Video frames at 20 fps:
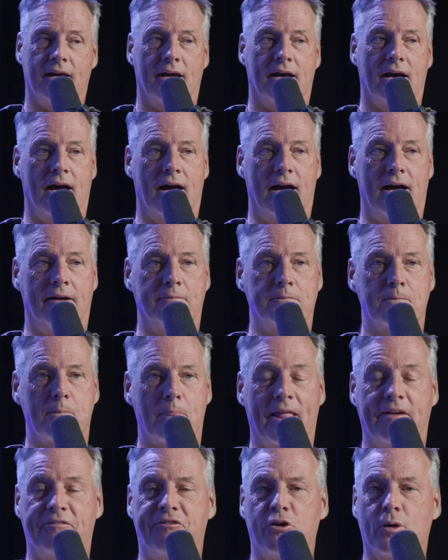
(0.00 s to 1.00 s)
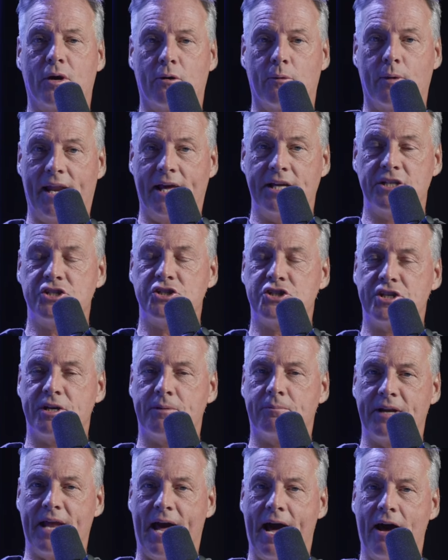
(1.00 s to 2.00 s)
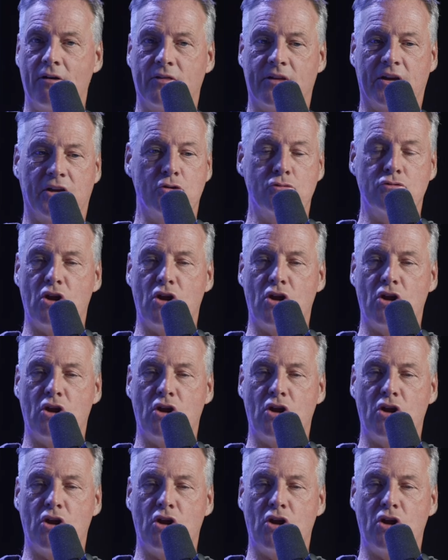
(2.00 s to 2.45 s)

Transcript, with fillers: Uh, if you're in a relationship now that you